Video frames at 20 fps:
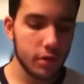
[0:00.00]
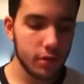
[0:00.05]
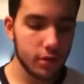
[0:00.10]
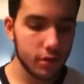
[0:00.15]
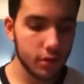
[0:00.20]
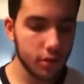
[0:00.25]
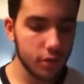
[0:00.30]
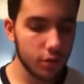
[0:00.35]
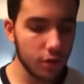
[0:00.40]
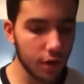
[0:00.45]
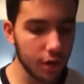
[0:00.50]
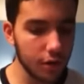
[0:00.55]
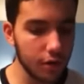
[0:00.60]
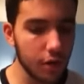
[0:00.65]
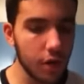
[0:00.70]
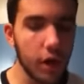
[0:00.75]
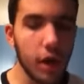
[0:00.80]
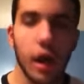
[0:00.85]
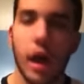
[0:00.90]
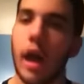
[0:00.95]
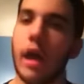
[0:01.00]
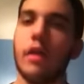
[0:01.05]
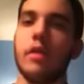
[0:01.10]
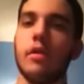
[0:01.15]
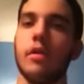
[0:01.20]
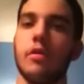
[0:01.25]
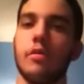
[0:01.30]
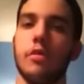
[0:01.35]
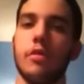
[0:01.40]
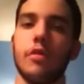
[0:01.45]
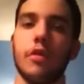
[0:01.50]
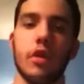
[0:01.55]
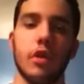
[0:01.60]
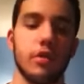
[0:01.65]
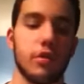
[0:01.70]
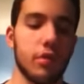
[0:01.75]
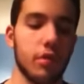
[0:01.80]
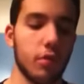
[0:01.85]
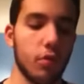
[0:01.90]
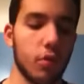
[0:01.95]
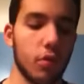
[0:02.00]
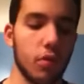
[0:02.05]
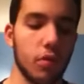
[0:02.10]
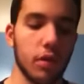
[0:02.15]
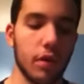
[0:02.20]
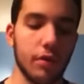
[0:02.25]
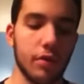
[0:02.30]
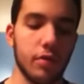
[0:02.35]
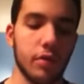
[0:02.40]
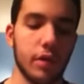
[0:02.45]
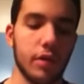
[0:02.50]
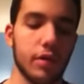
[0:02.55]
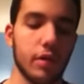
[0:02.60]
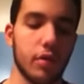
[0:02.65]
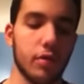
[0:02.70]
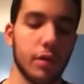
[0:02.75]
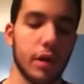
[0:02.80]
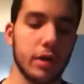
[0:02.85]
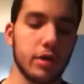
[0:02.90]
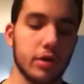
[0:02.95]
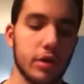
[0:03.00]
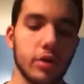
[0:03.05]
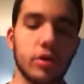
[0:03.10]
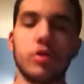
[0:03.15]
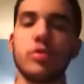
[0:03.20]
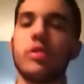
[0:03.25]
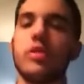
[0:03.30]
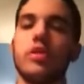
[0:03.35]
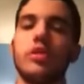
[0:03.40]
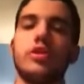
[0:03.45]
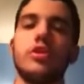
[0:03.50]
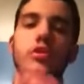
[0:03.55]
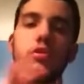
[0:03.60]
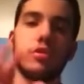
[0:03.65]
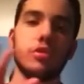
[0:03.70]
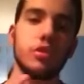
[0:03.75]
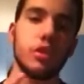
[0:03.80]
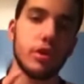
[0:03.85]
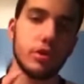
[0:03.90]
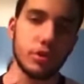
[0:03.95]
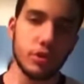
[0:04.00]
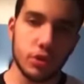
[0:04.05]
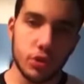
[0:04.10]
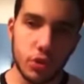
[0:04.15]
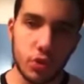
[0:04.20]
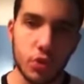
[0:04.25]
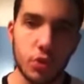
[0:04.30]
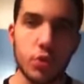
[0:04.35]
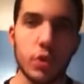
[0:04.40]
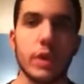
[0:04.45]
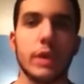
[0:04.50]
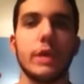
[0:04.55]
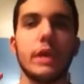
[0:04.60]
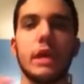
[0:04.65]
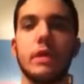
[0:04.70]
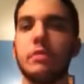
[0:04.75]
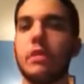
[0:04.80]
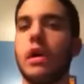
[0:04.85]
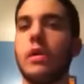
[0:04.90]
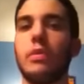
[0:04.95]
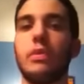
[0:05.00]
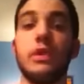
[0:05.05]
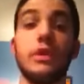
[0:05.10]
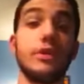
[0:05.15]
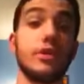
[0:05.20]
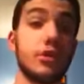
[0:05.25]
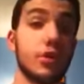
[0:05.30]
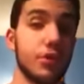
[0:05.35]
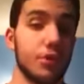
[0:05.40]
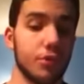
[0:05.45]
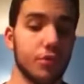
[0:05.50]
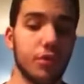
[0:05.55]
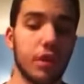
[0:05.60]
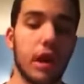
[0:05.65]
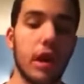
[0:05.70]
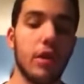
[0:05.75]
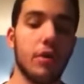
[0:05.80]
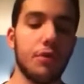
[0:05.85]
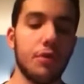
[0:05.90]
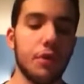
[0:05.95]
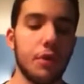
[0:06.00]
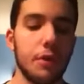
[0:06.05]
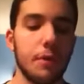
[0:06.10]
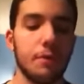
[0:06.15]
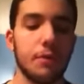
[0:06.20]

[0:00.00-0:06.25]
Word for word: Jesus Christ. Anyway, we move on to the World Heavyweight title match, and this is where the show started to, in my opinion, turn around.